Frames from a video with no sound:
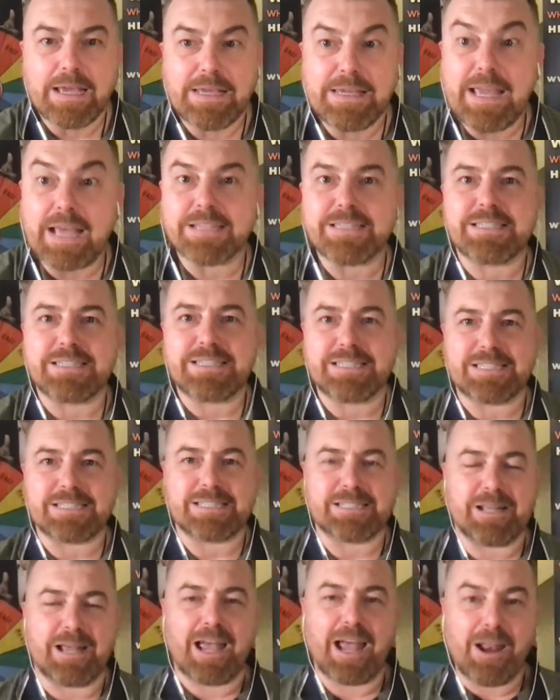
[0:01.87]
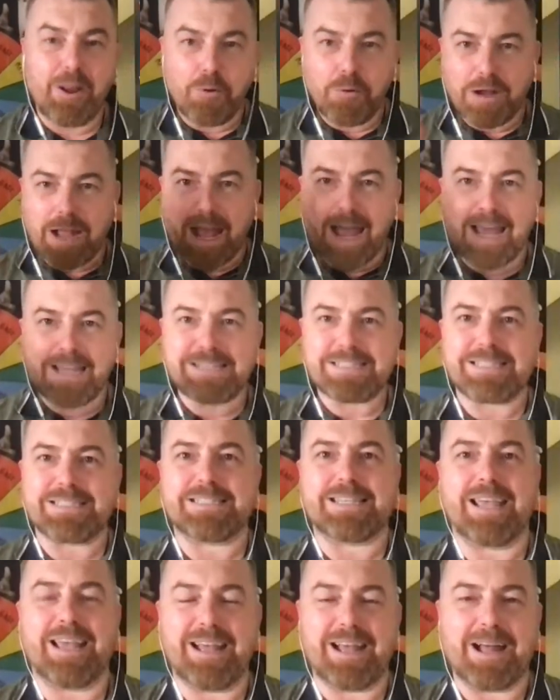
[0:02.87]
Yes, hello guys.
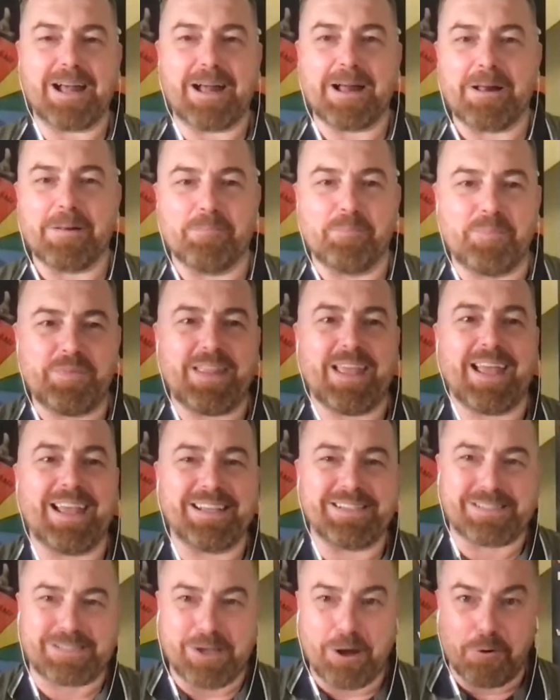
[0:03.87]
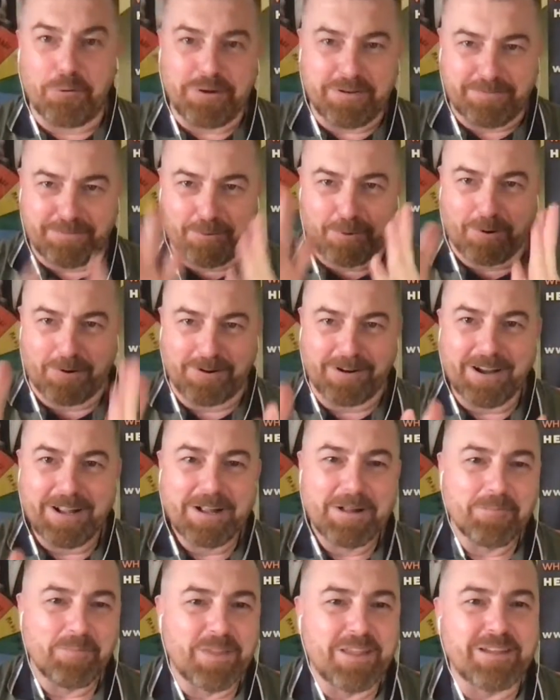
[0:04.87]
Sorry to
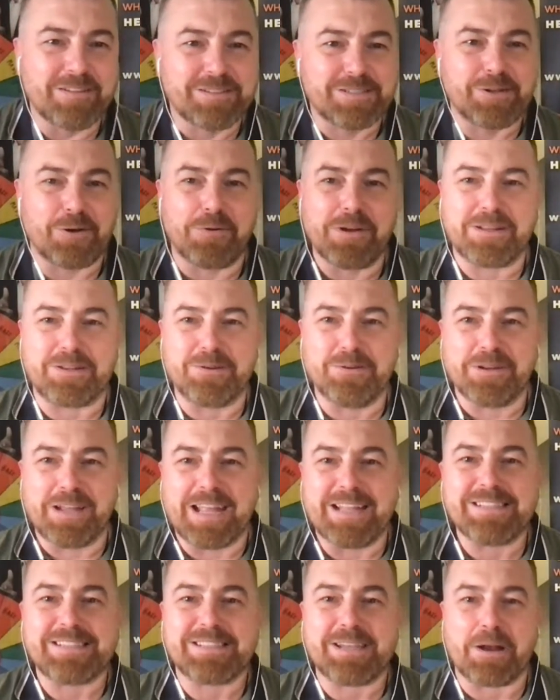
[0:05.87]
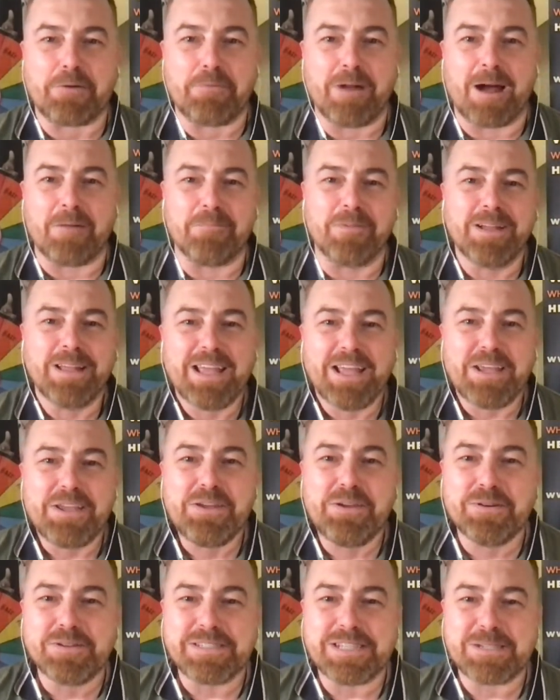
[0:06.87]
Instagram
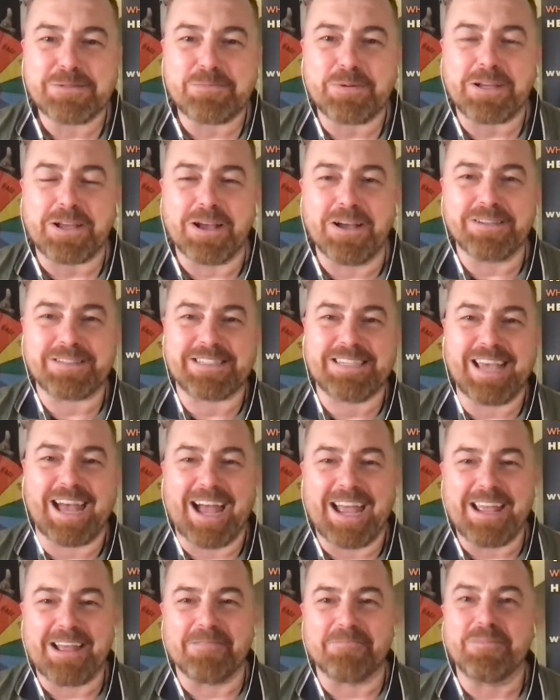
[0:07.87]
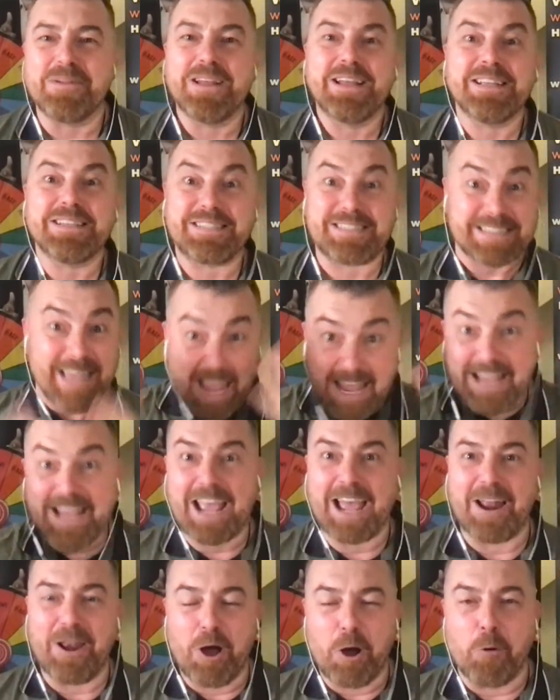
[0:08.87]
users because I am saying
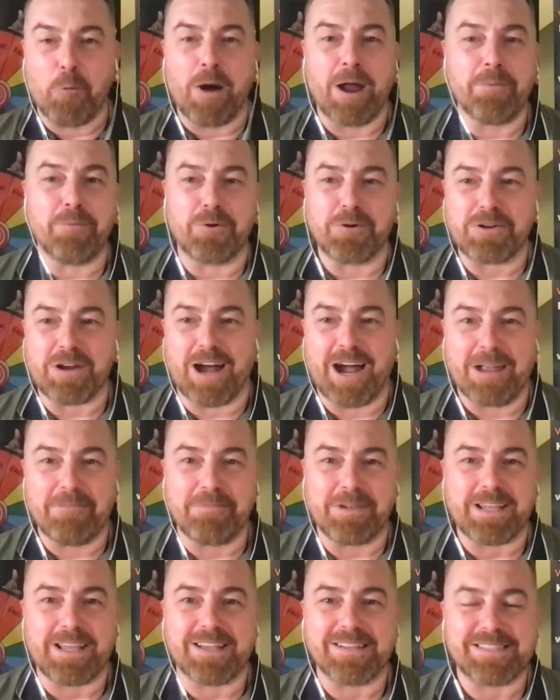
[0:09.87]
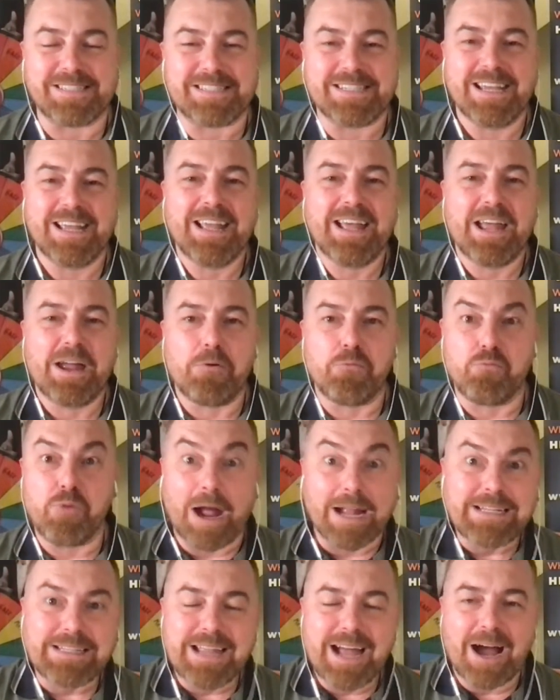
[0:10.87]
hello one more time because
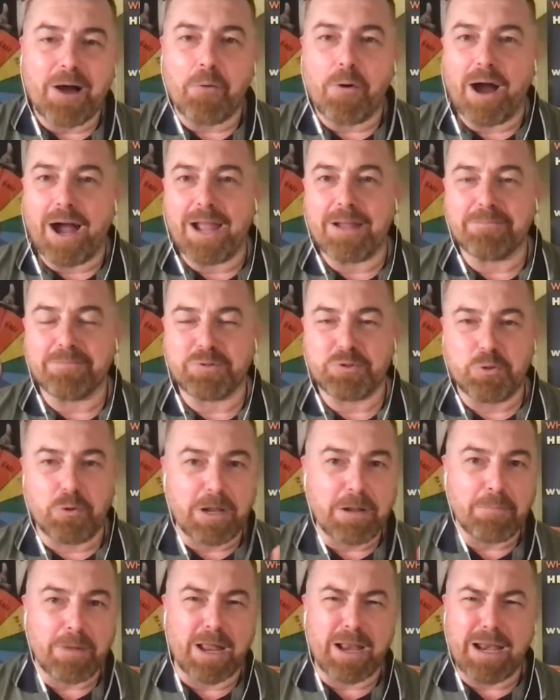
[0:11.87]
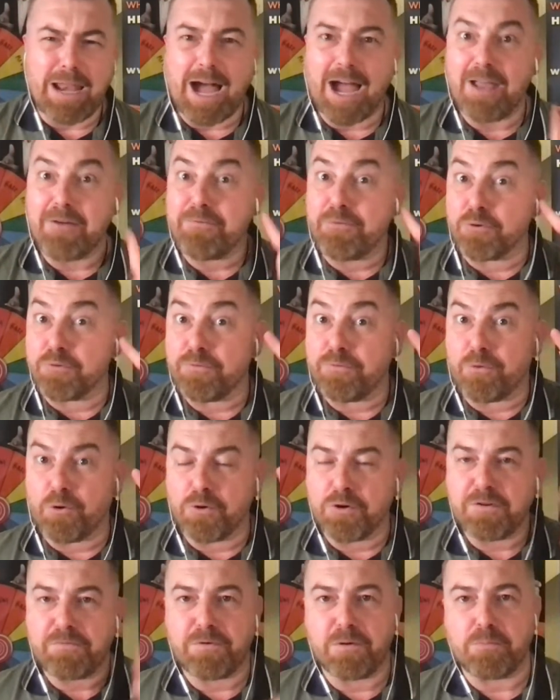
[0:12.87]
right now I'm doing my live on four
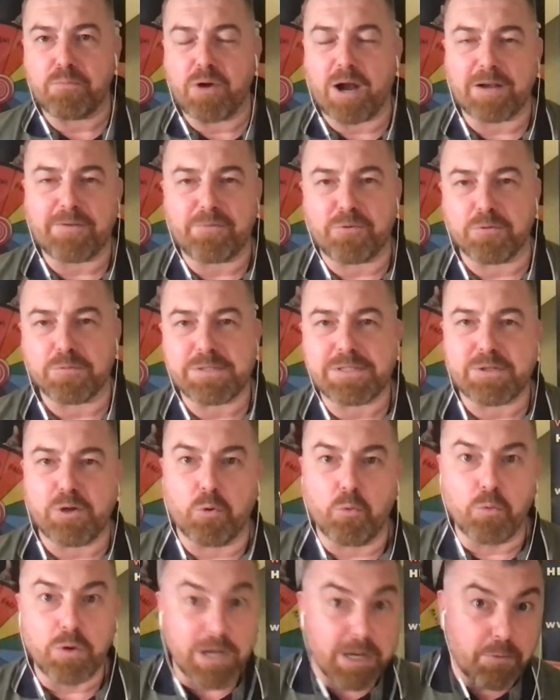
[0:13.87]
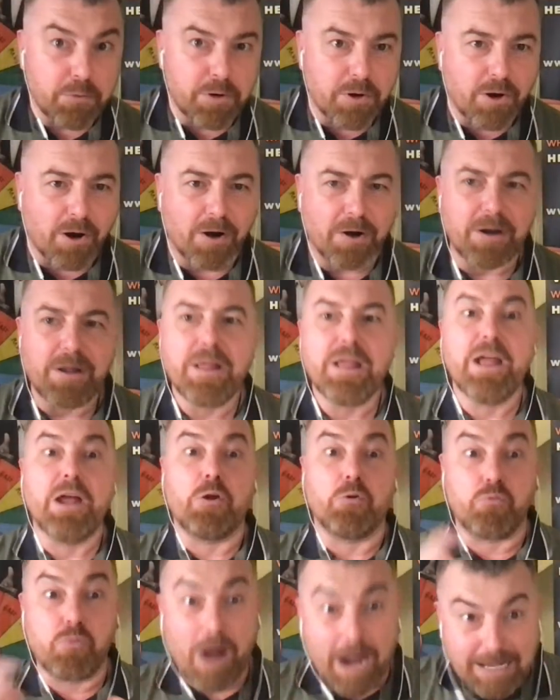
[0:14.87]
different platforms. So here we are
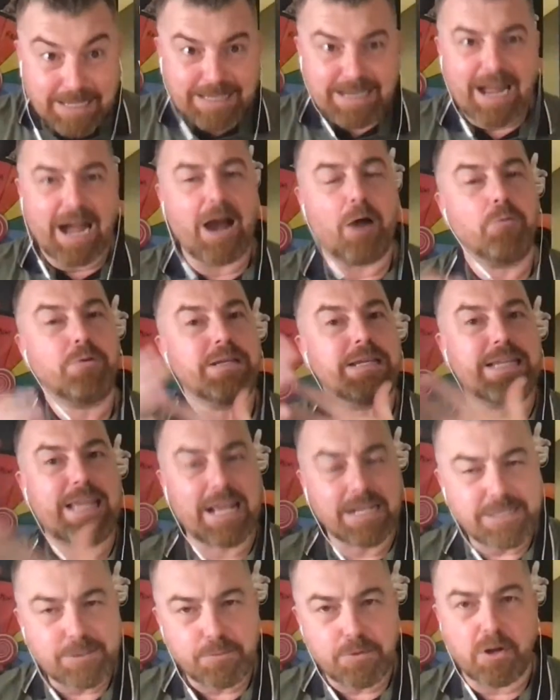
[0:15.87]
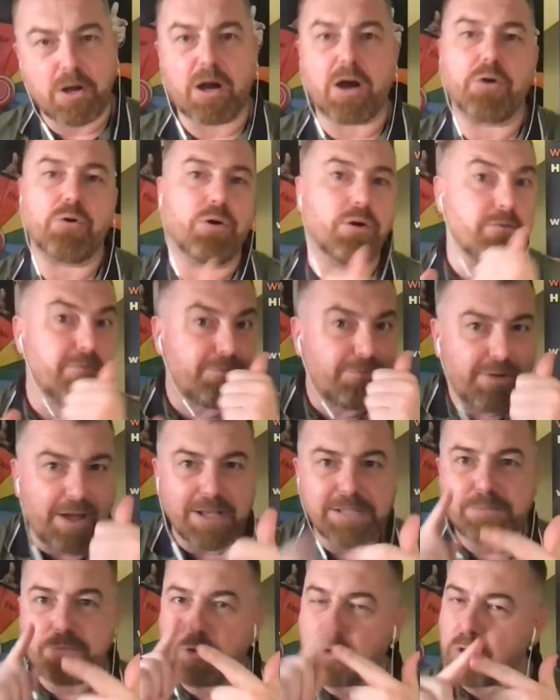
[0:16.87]
right now. Yes, we are on
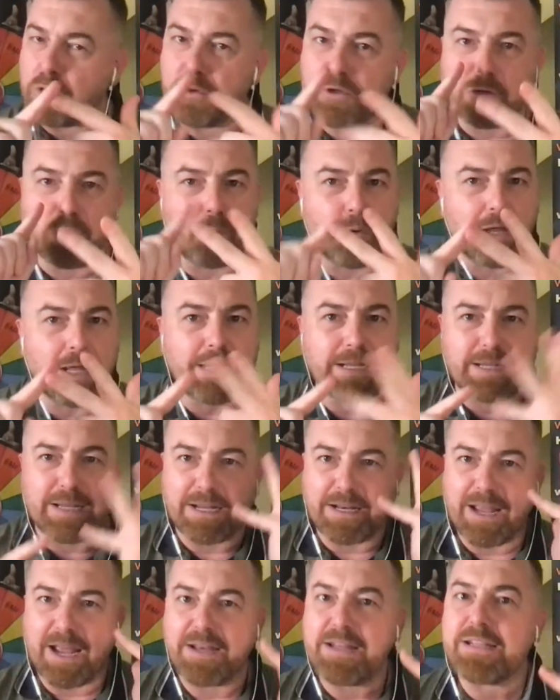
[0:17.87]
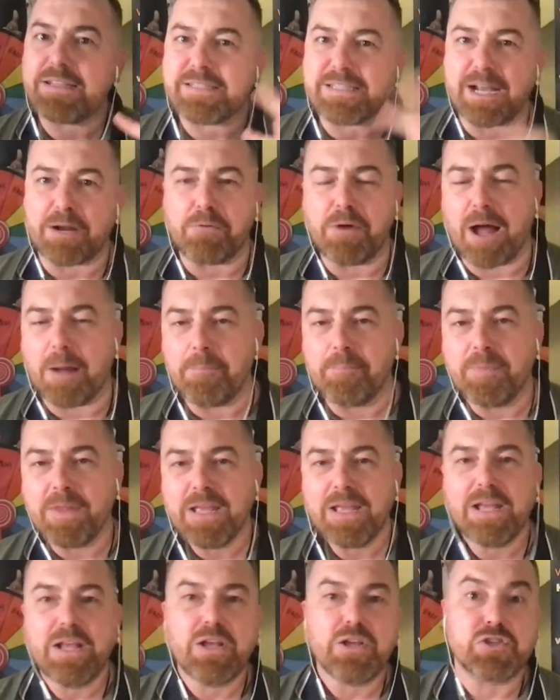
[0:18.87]
Facebook, YouTube, LinkedIn, and Instagram.
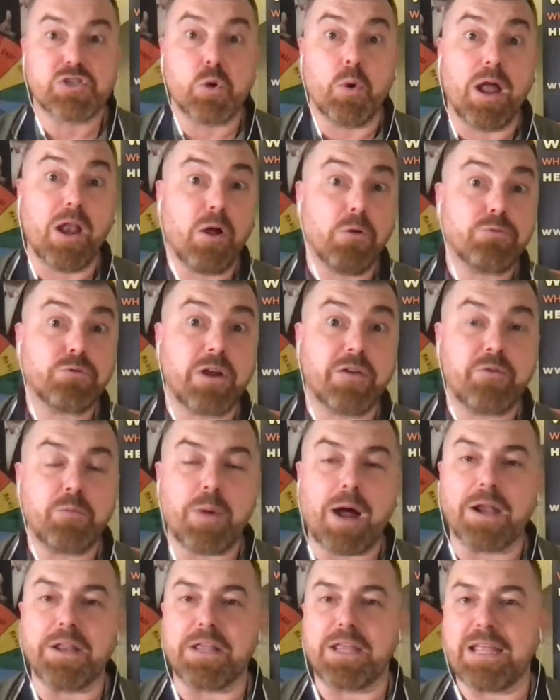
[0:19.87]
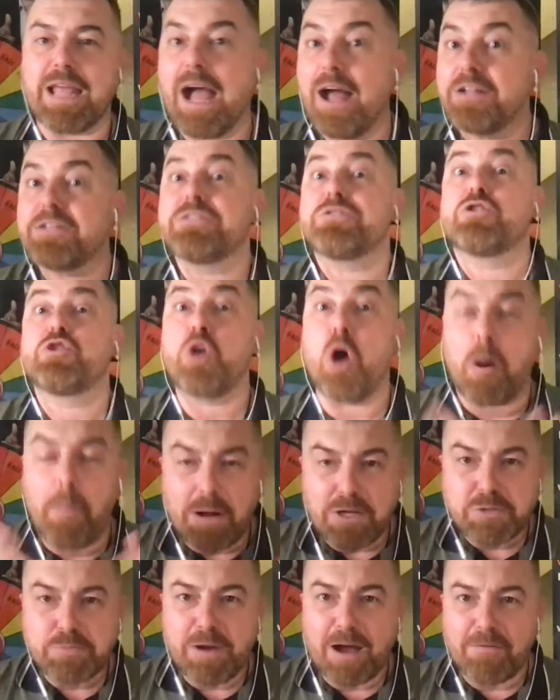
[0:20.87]
So hello to everybody.
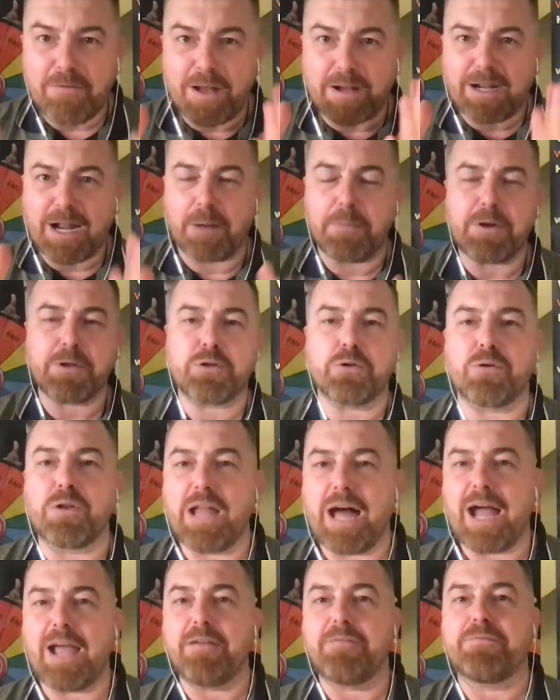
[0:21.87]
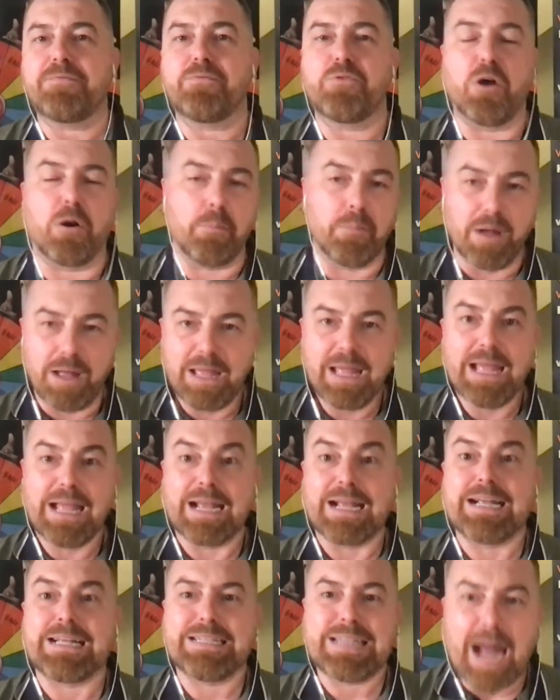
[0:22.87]
Tomasz Pawlak coming to live from
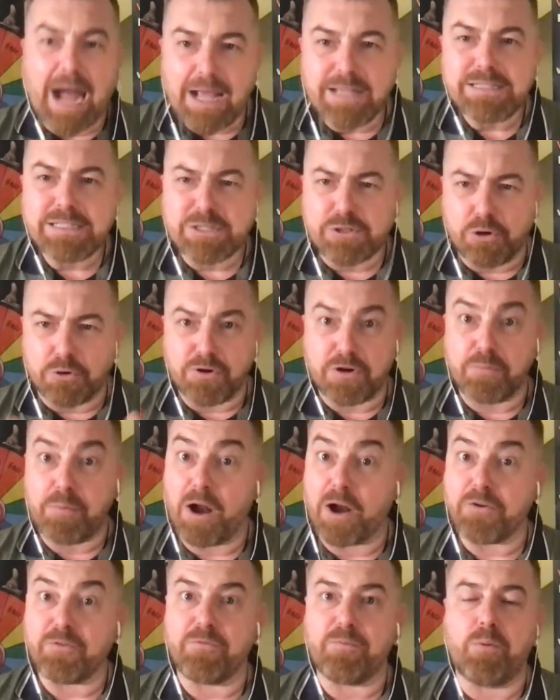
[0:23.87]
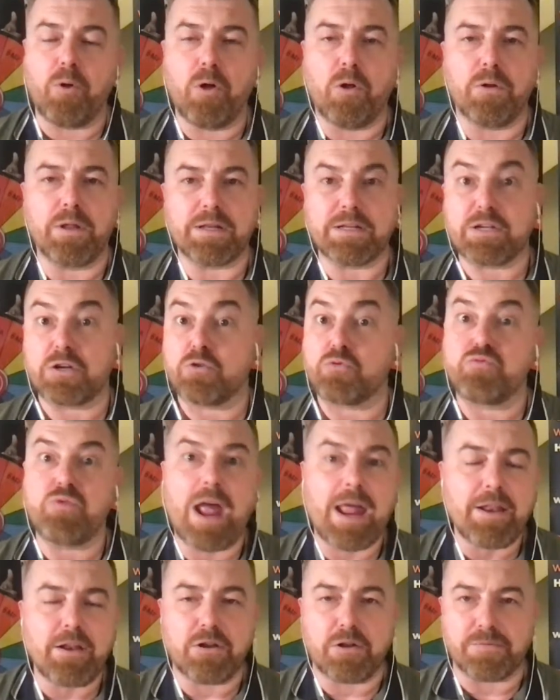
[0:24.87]
Gdańsk, northern part of Poland,
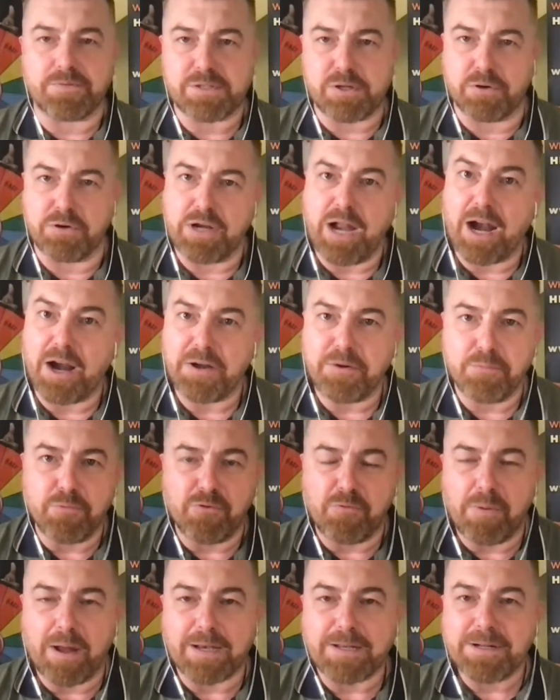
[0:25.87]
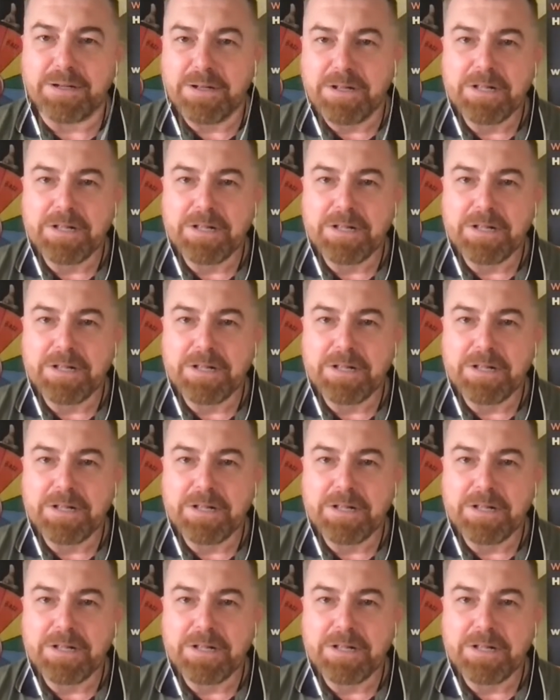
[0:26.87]
cradle of Solidarity Movement.